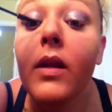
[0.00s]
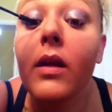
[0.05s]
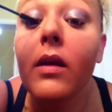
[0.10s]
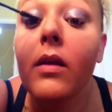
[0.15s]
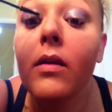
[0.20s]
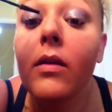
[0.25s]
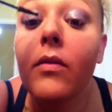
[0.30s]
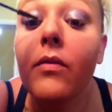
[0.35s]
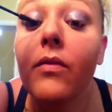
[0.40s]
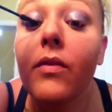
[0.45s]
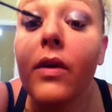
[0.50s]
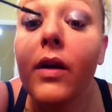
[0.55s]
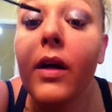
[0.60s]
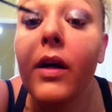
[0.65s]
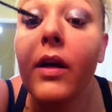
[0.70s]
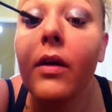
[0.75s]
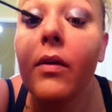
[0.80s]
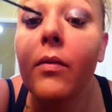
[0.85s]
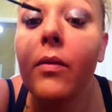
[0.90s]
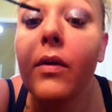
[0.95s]
And don't
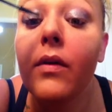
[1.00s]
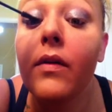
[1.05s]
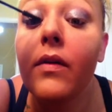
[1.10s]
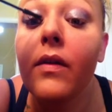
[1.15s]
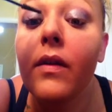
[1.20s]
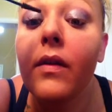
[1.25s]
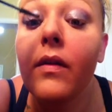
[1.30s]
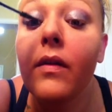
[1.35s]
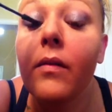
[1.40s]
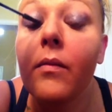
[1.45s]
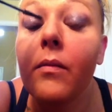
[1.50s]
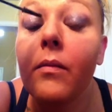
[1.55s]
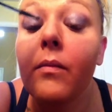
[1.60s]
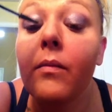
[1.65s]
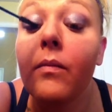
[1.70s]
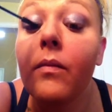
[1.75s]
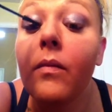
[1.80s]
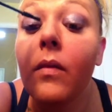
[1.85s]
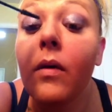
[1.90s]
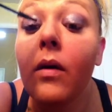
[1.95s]
forget your ones on
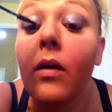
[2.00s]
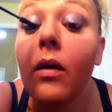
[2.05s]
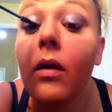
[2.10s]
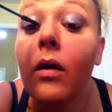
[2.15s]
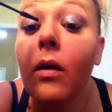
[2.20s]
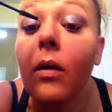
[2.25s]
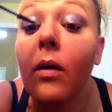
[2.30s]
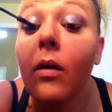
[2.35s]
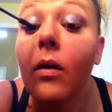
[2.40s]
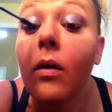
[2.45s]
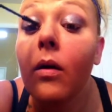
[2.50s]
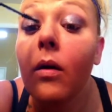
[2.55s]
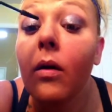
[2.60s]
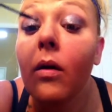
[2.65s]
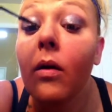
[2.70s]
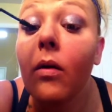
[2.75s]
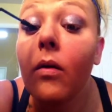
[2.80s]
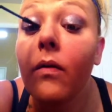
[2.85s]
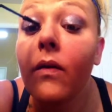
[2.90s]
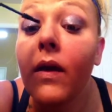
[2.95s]

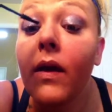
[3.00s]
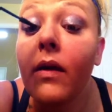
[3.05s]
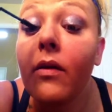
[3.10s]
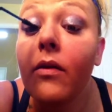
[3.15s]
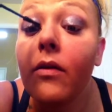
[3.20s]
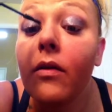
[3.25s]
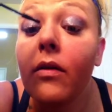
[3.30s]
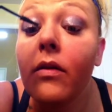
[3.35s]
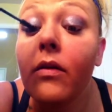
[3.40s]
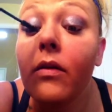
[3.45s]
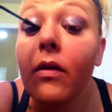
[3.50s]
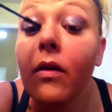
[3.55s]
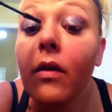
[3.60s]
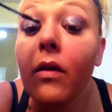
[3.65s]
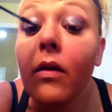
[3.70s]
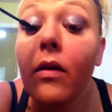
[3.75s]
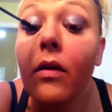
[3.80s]
the edges.